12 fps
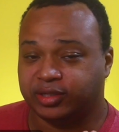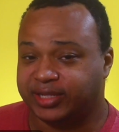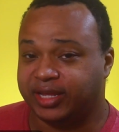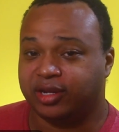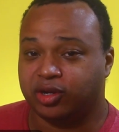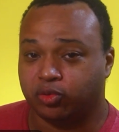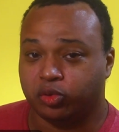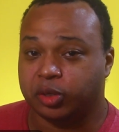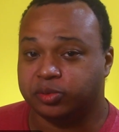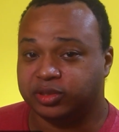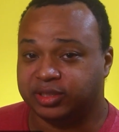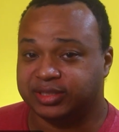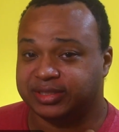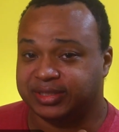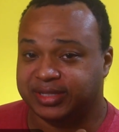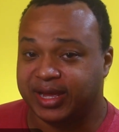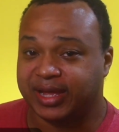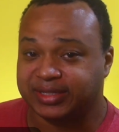data corruption is
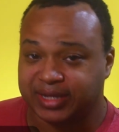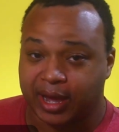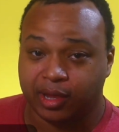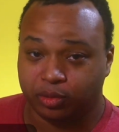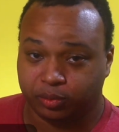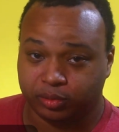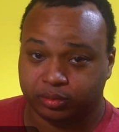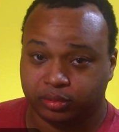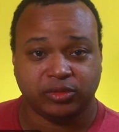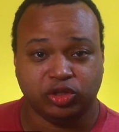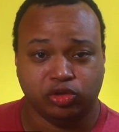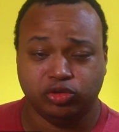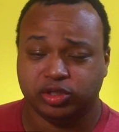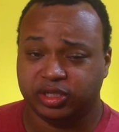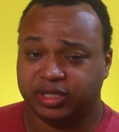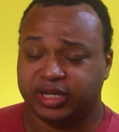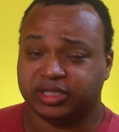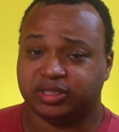not tolerable.
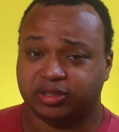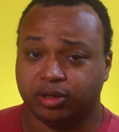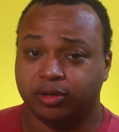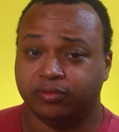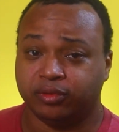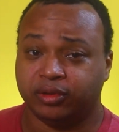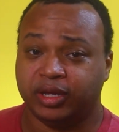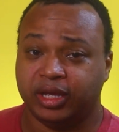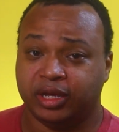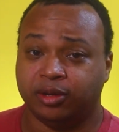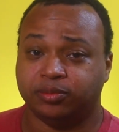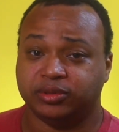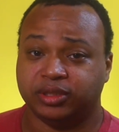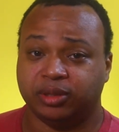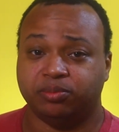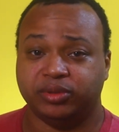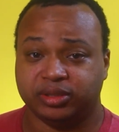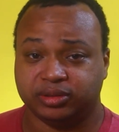Usually a server helps
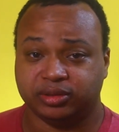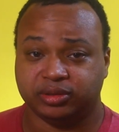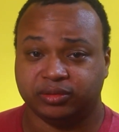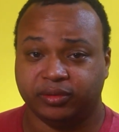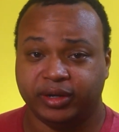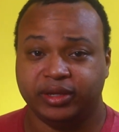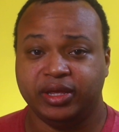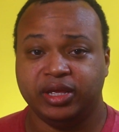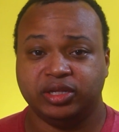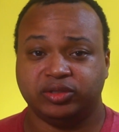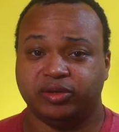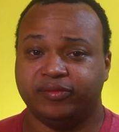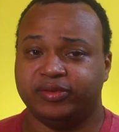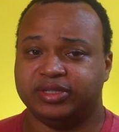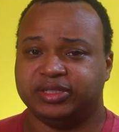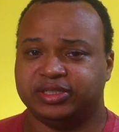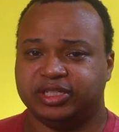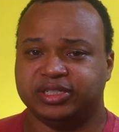a business, right? So if
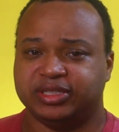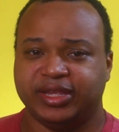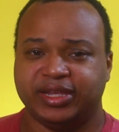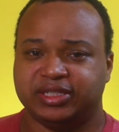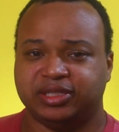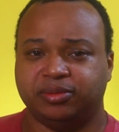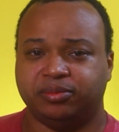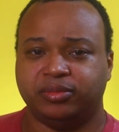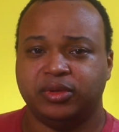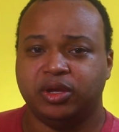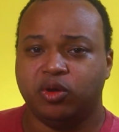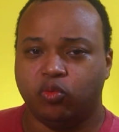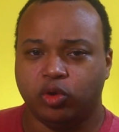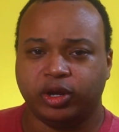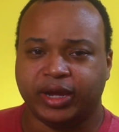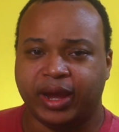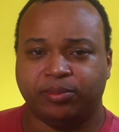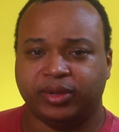it's just like some
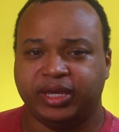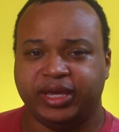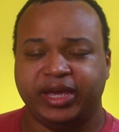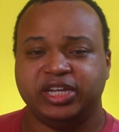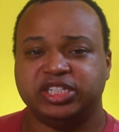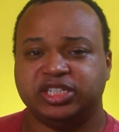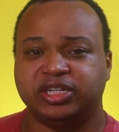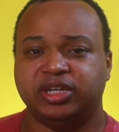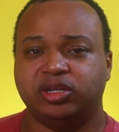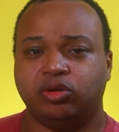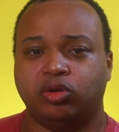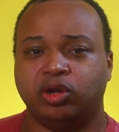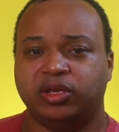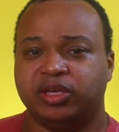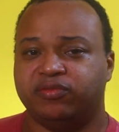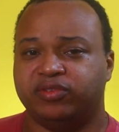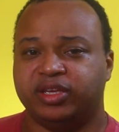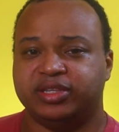work application, or
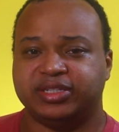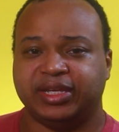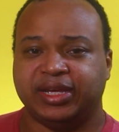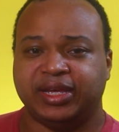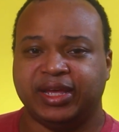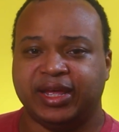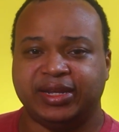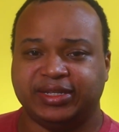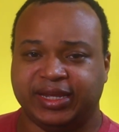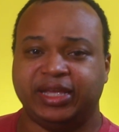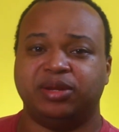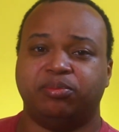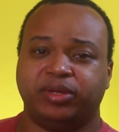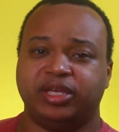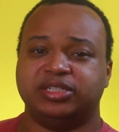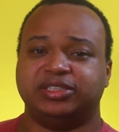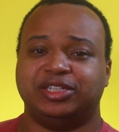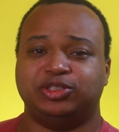if it's a, a
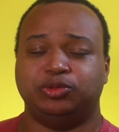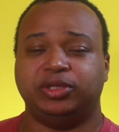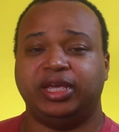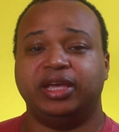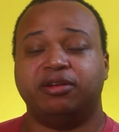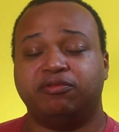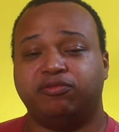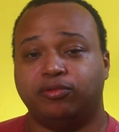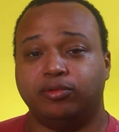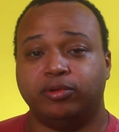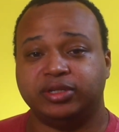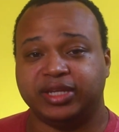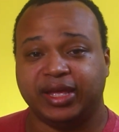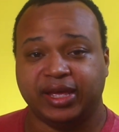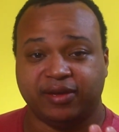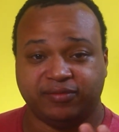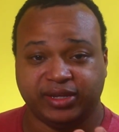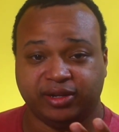database that you can't afford to
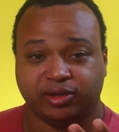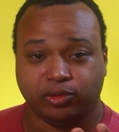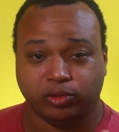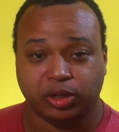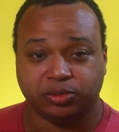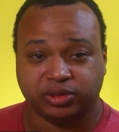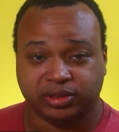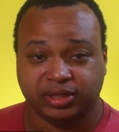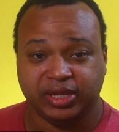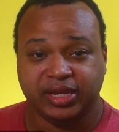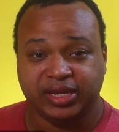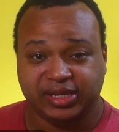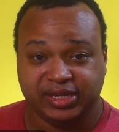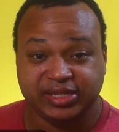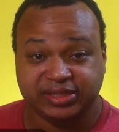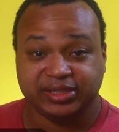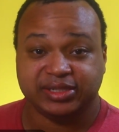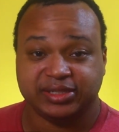have data corruption, E
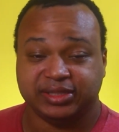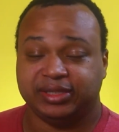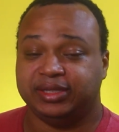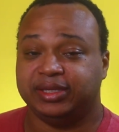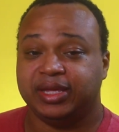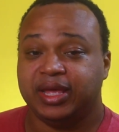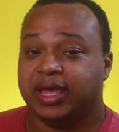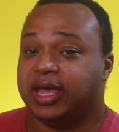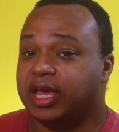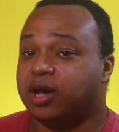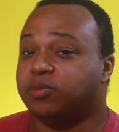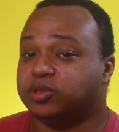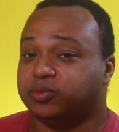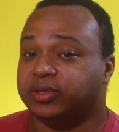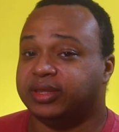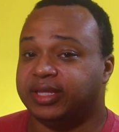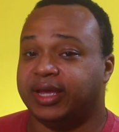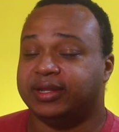C C helps
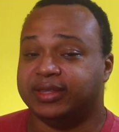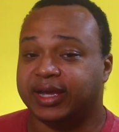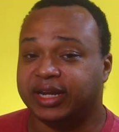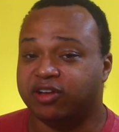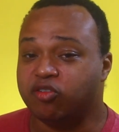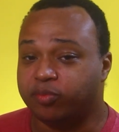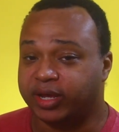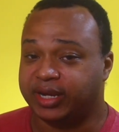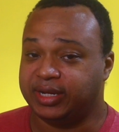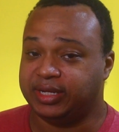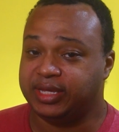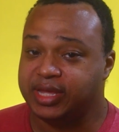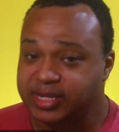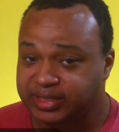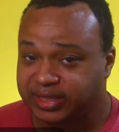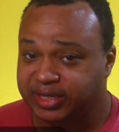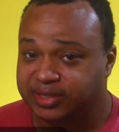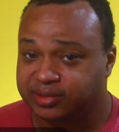with that. Not everybody
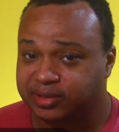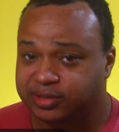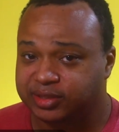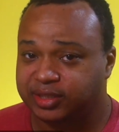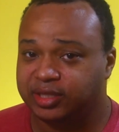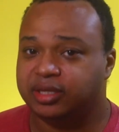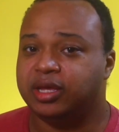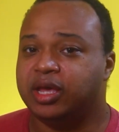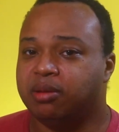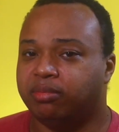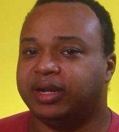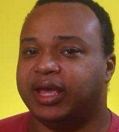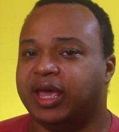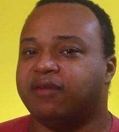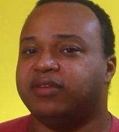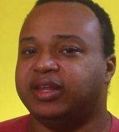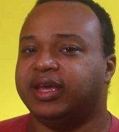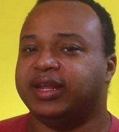needs E C C, but
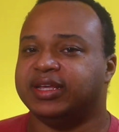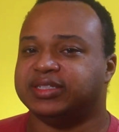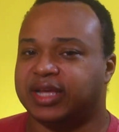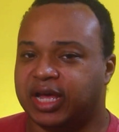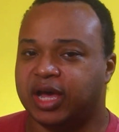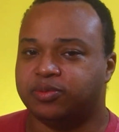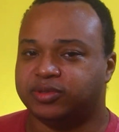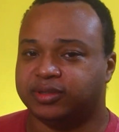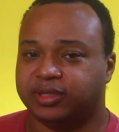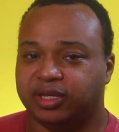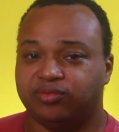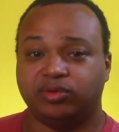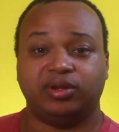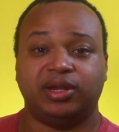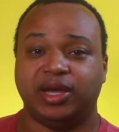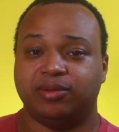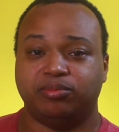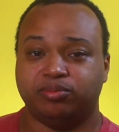having that as an option, if you're
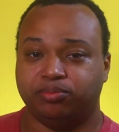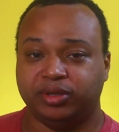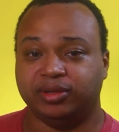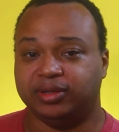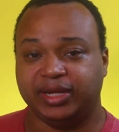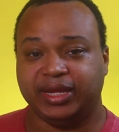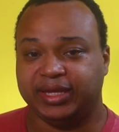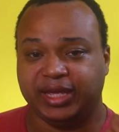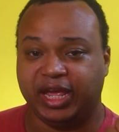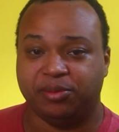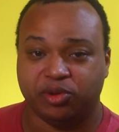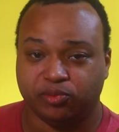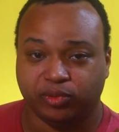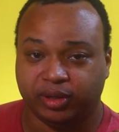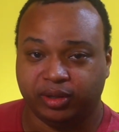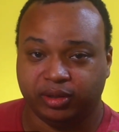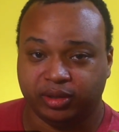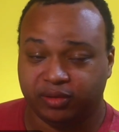not building a gaming
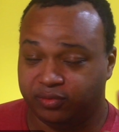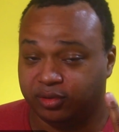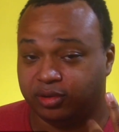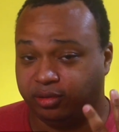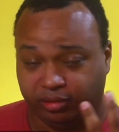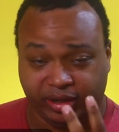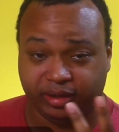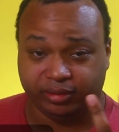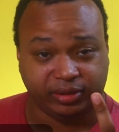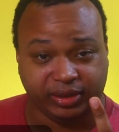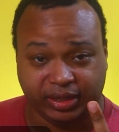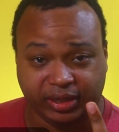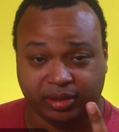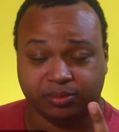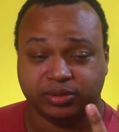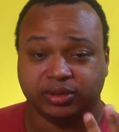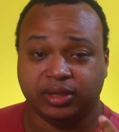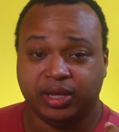rig, if you're a creator, it
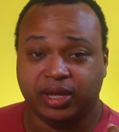helps.